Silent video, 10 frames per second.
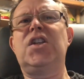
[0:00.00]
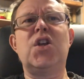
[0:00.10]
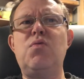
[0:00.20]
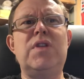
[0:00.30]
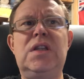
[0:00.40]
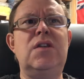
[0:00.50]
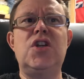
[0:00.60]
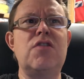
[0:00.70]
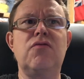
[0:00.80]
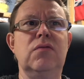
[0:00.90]
don't need the
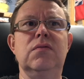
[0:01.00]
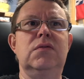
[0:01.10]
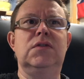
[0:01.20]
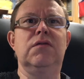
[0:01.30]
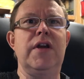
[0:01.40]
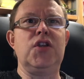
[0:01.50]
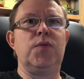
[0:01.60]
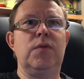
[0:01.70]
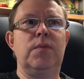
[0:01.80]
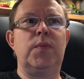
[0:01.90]
general
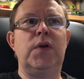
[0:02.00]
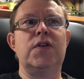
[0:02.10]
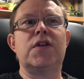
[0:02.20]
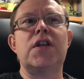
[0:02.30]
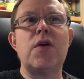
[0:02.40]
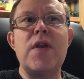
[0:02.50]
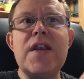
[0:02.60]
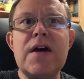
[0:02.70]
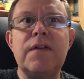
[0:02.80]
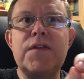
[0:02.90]
arrangement because I know
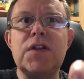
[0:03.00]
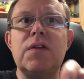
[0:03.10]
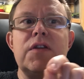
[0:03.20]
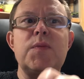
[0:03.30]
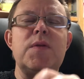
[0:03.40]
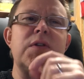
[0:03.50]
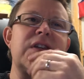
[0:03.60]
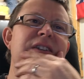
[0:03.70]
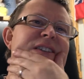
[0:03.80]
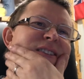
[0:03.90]
enough to know there's a bit
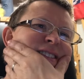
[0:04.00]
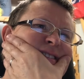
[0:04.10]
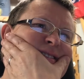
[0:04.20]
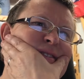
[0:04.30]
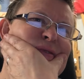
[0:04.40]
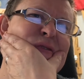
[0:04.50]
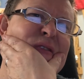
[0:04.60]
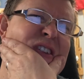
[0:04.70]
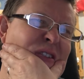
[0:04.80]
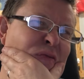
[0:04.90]
missing. So the
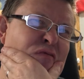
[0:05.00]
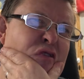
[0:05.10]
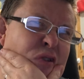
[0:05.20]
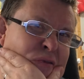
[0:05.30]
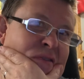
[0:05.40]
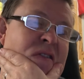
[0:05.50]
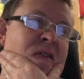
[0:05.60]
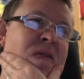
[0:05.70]
drawing is wrong.